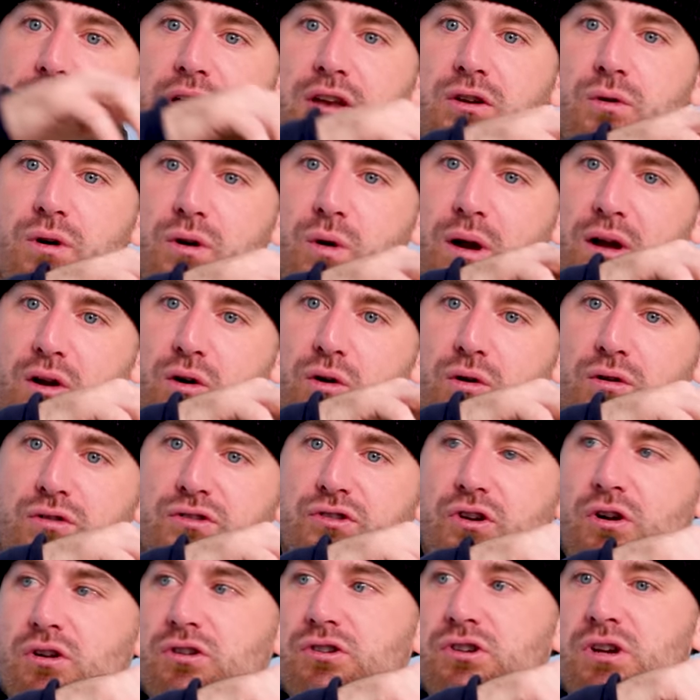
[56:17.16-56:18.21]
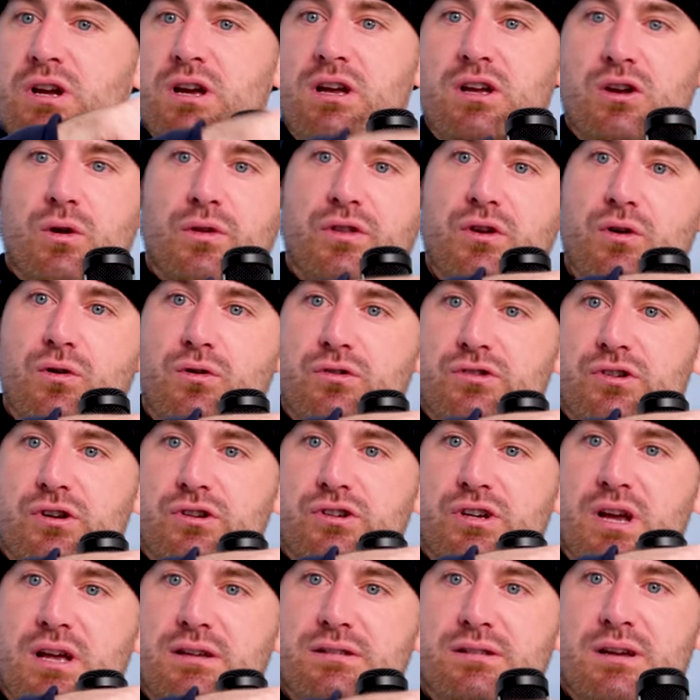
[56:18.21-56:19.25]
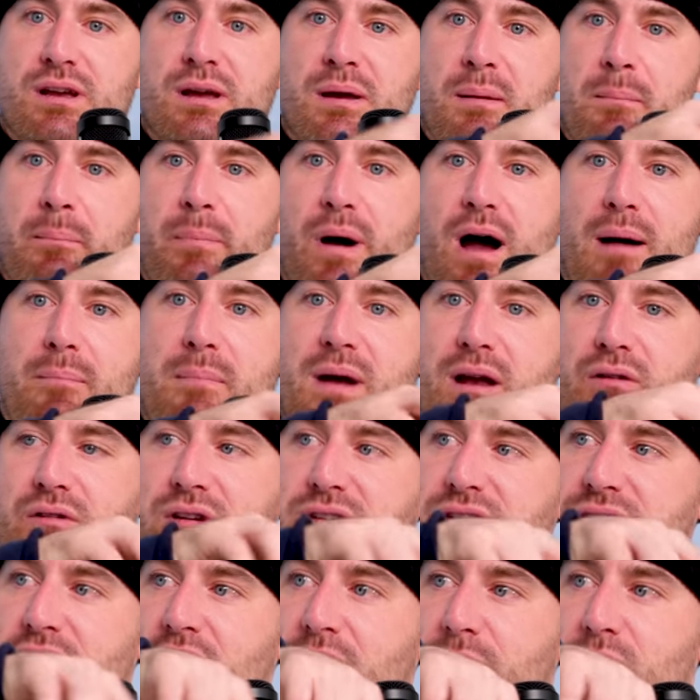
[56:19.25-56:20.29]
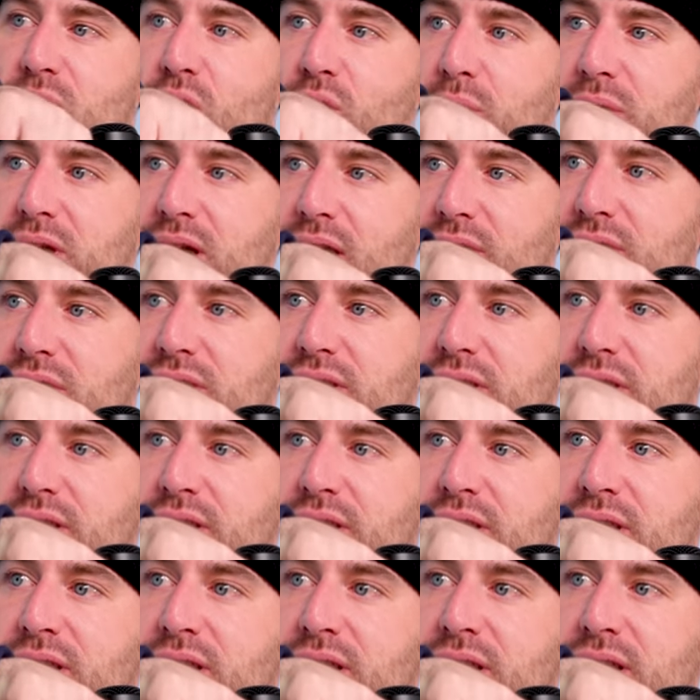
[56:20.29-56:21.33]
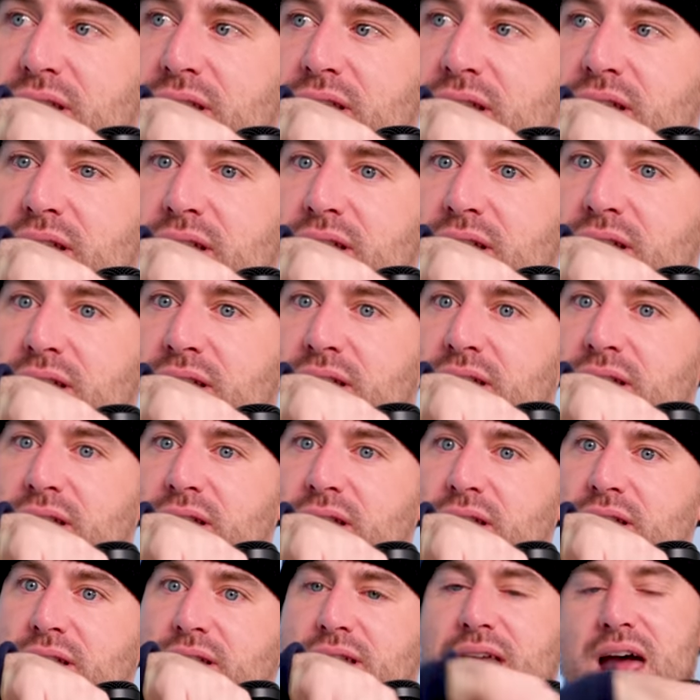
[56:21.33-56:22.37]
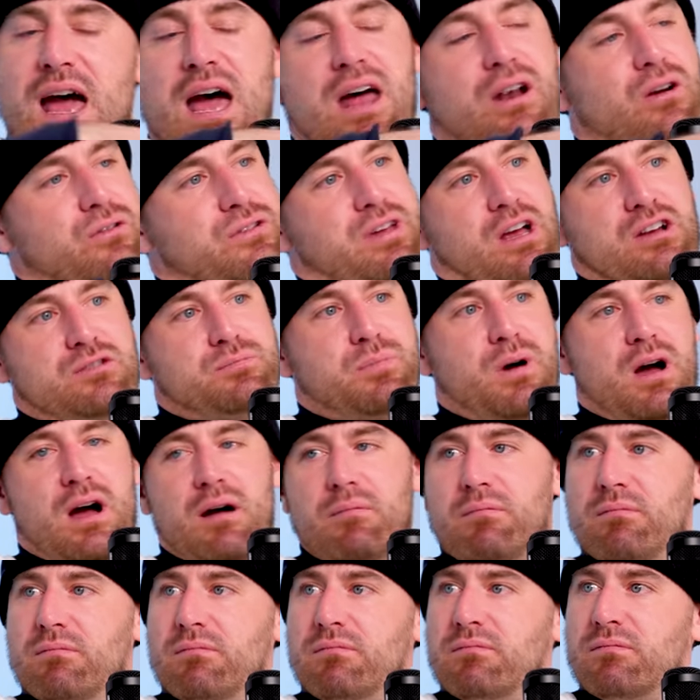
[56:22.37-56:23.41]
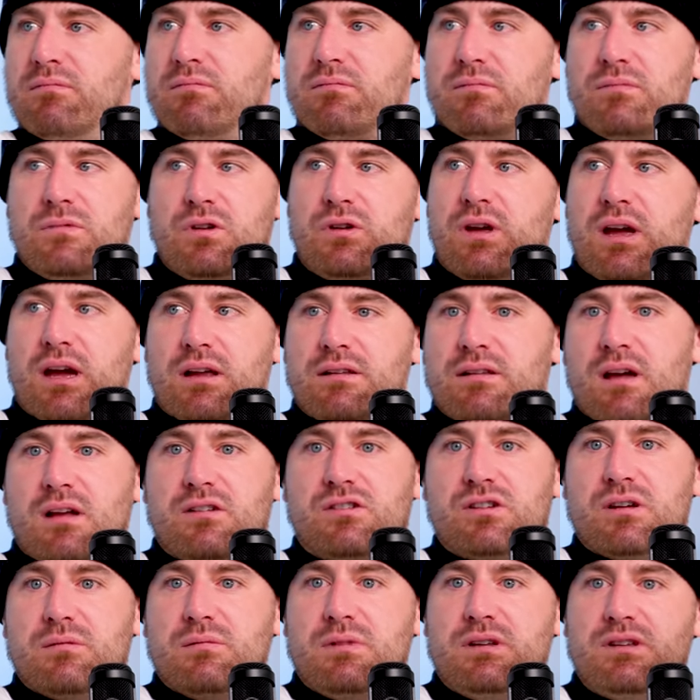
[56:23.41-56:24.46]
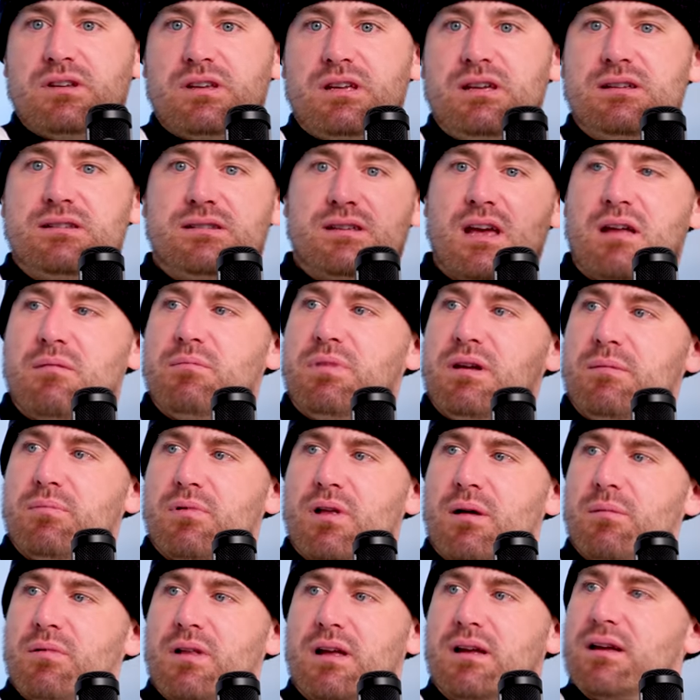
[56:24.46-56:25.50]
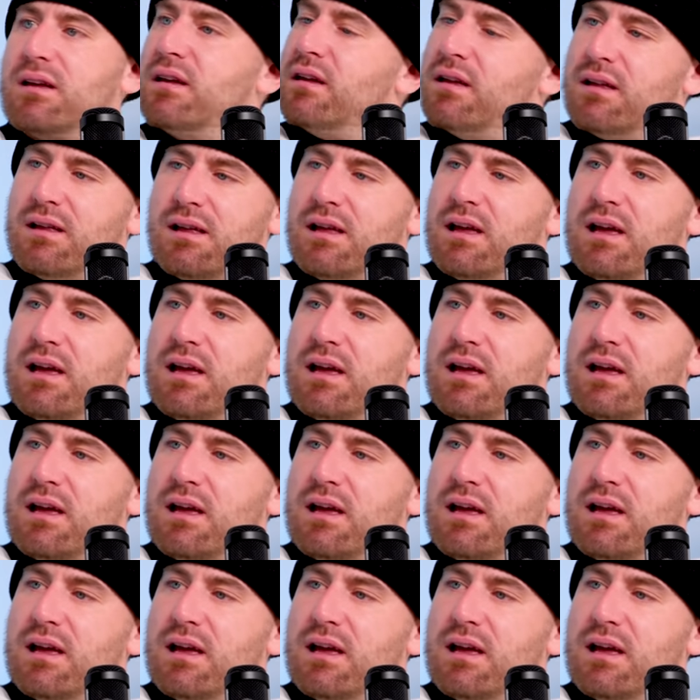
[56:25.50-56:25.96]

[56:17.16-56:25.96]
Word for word: They do a quick Google search. You know what the Google search says? Bob Menery set up Colby Covington. Nah, I don't touch Bob. You can't touch him. He just he's setting people up. Like